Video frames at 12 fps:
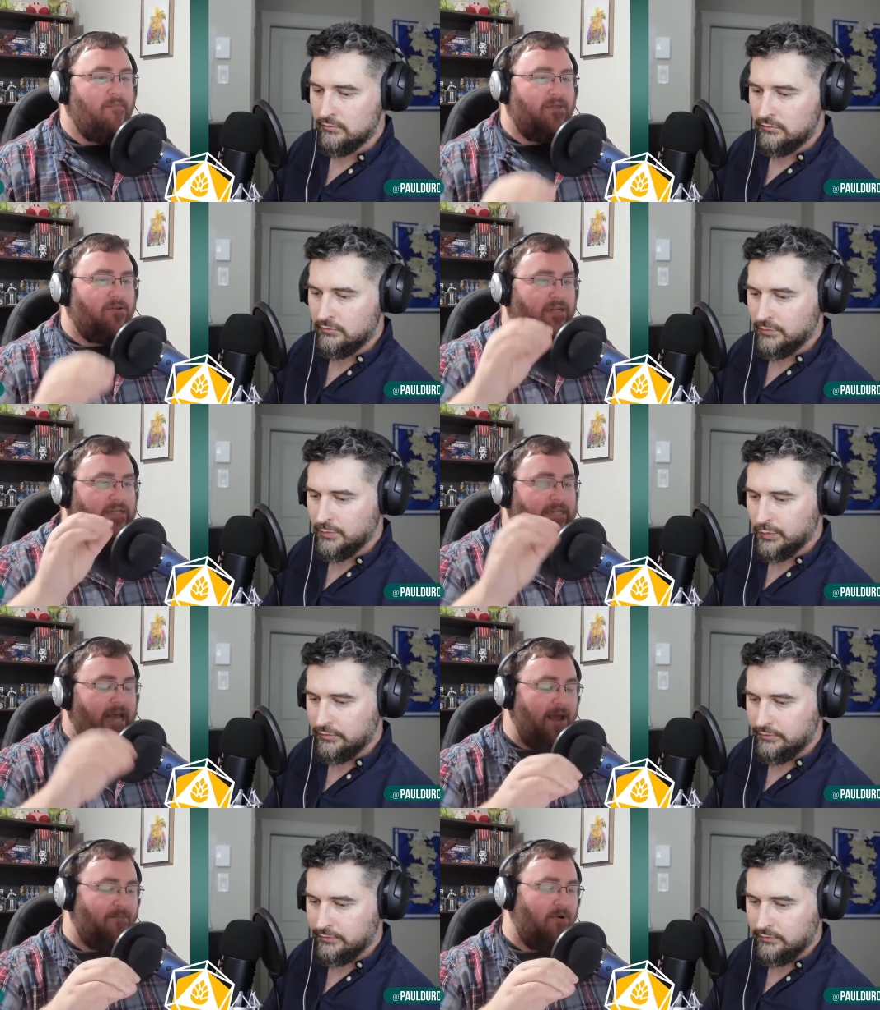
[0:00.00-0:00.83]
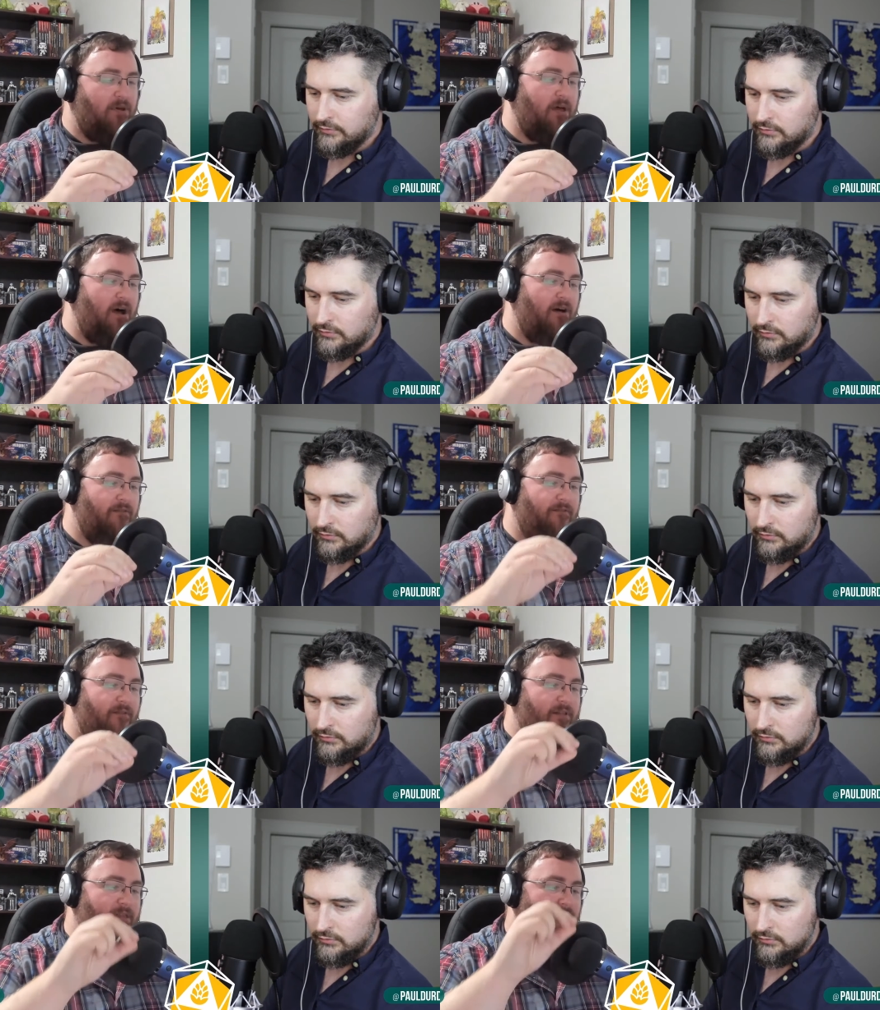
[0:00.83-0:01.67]
Speaker 1: but there's a table of,
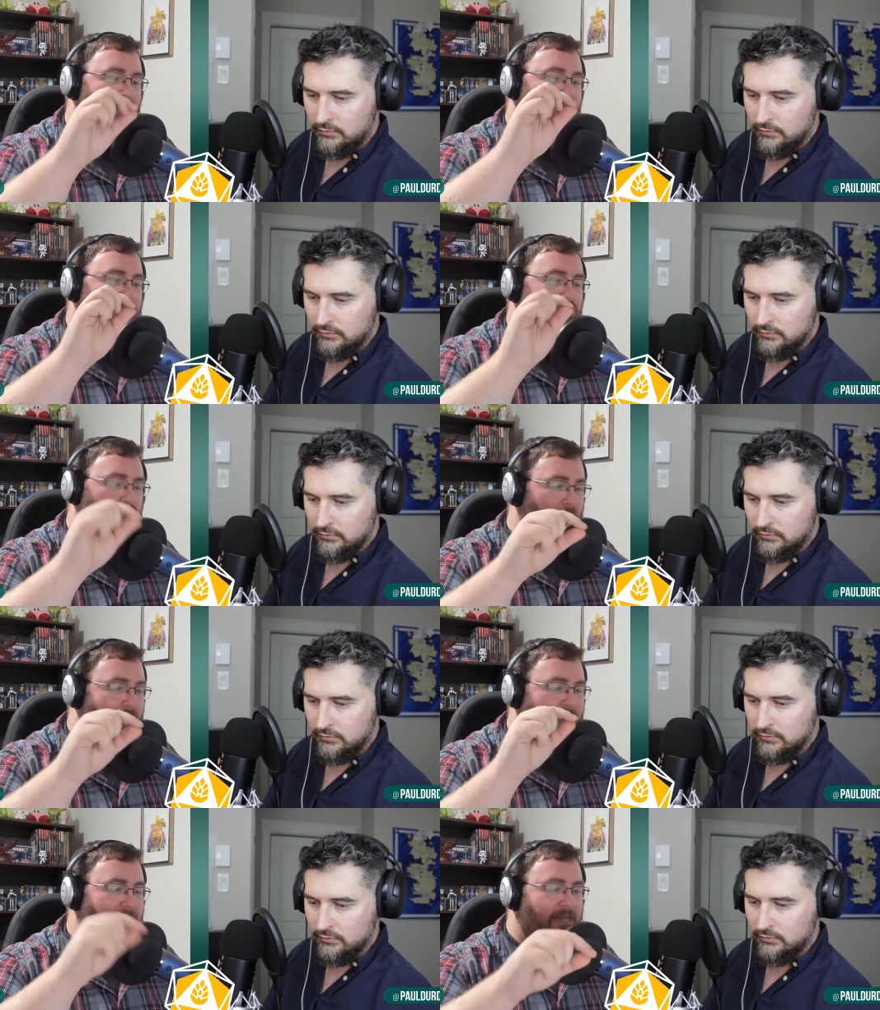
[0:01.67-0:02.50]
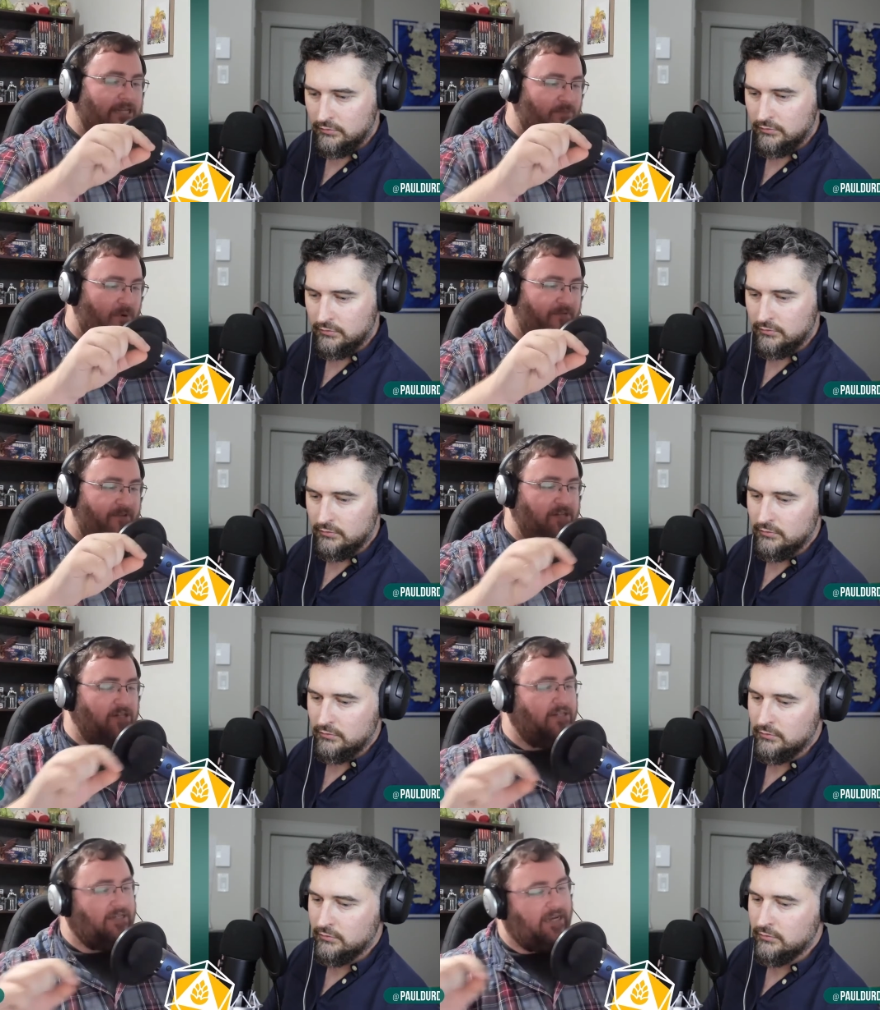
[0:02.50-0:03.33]
you can trade this
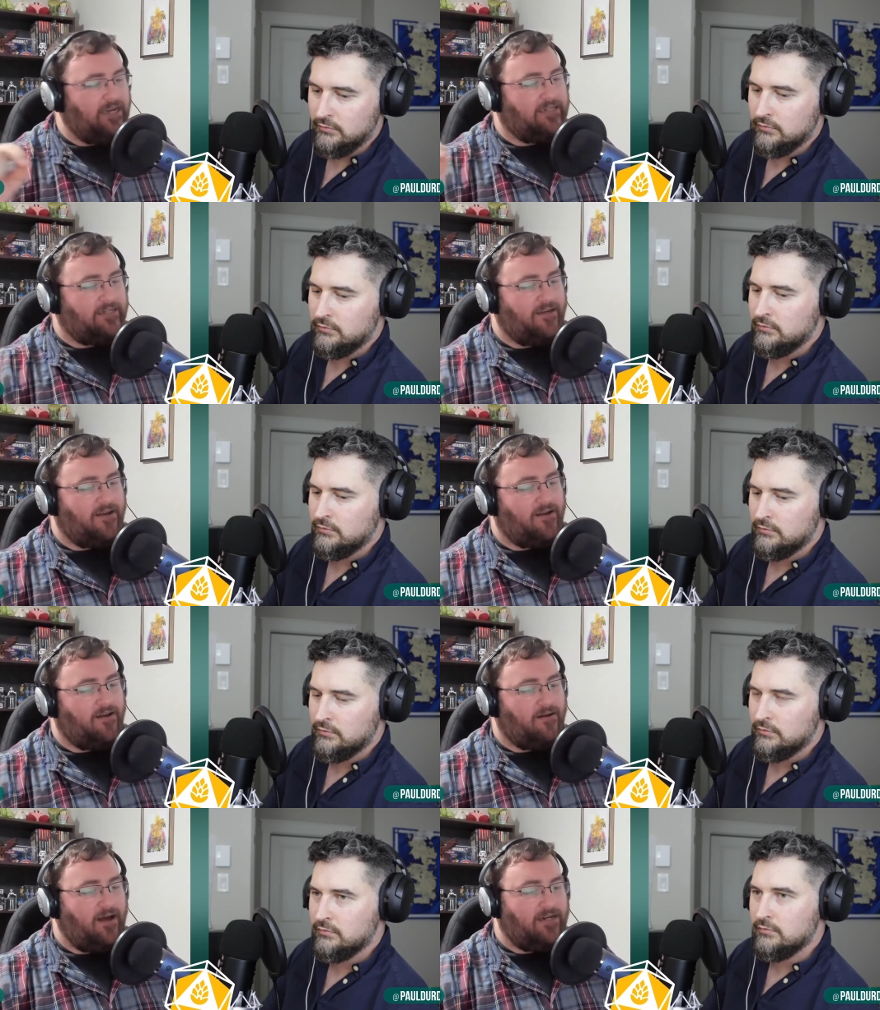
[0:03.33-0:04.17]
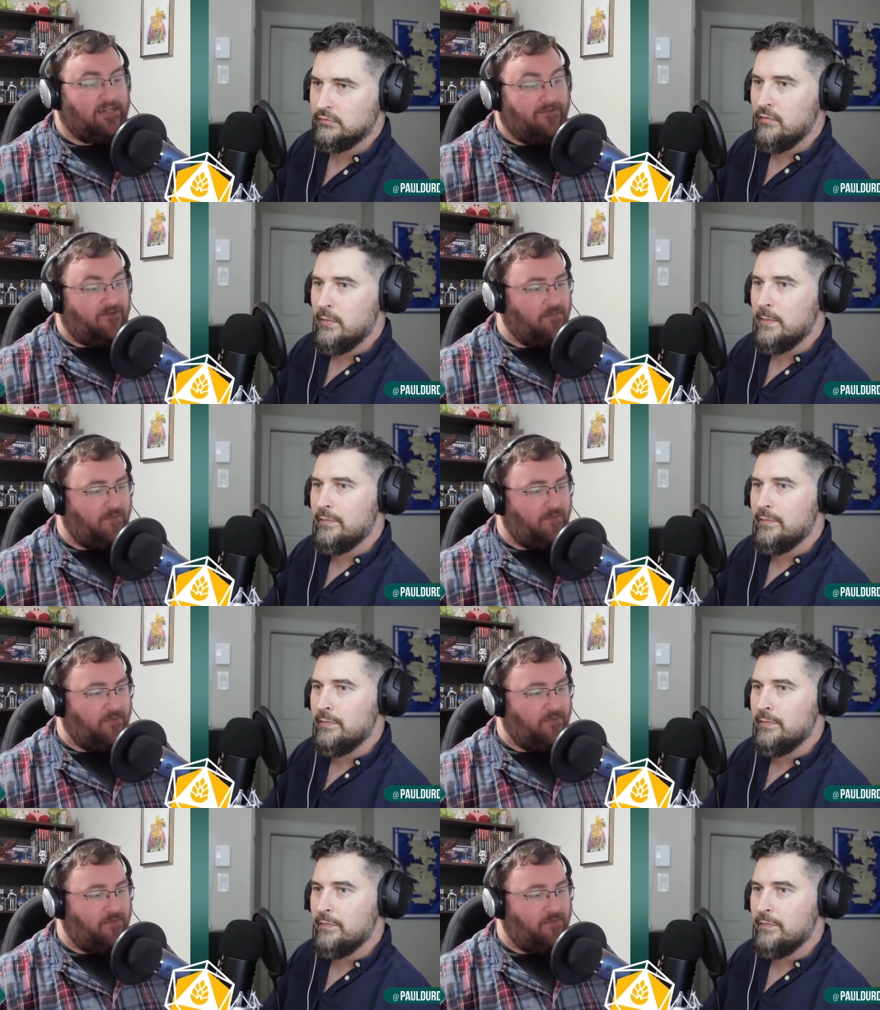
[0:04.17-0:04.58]
proficiency to a different